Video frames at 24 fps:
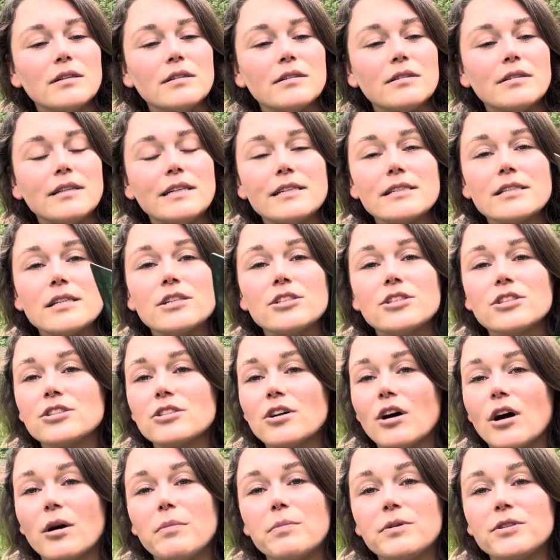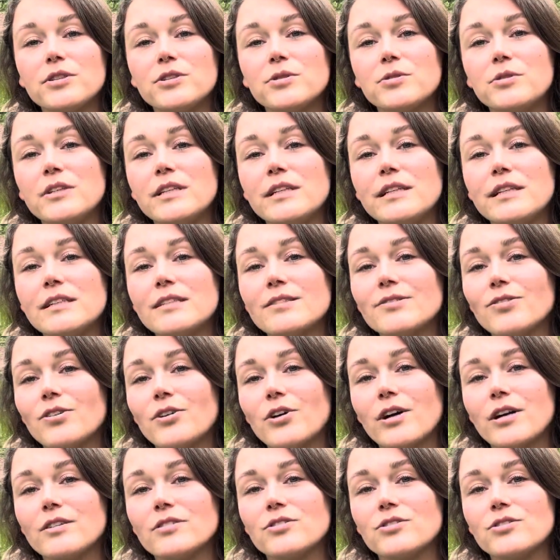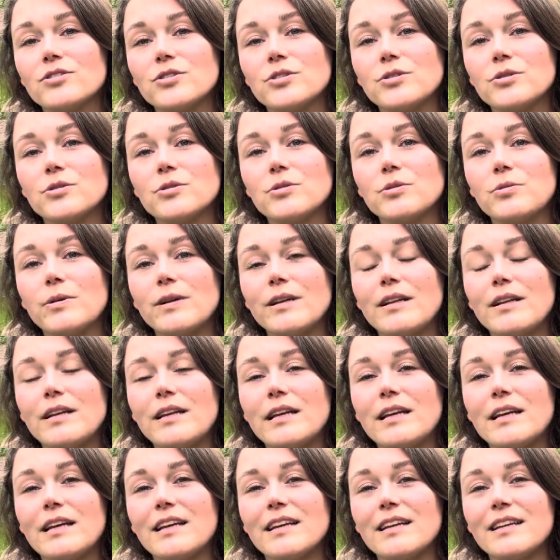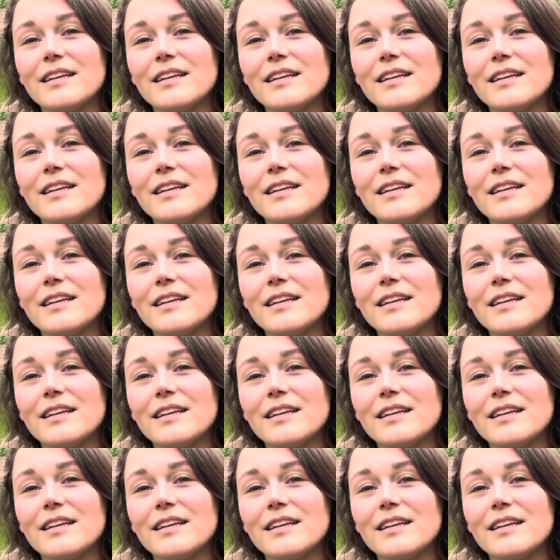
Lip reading: These are just opportunities for us to really